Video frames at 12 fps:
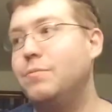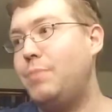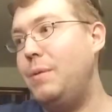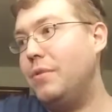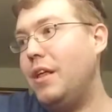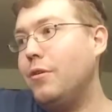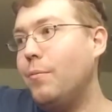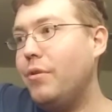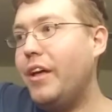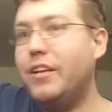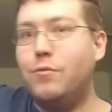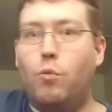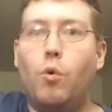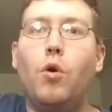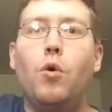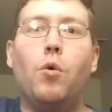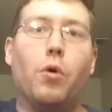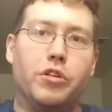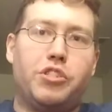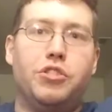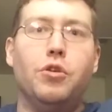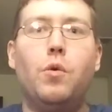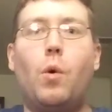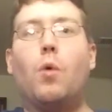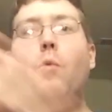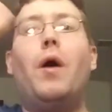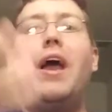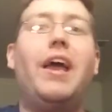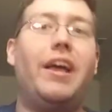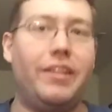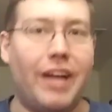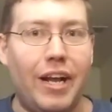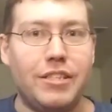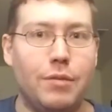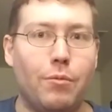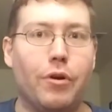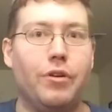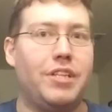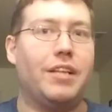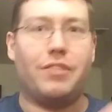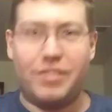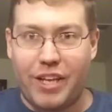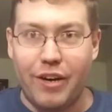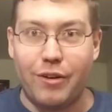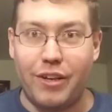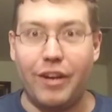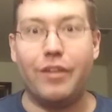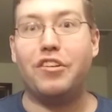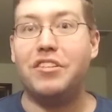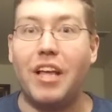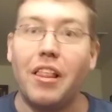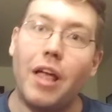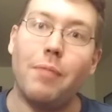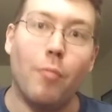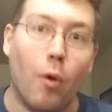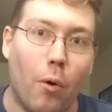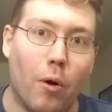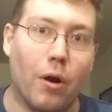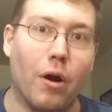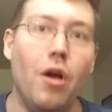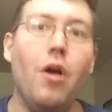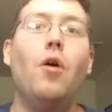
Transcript: There's people that don't play as Wu or Shu or Wei in Dynasty Warriors. There's characters they like more.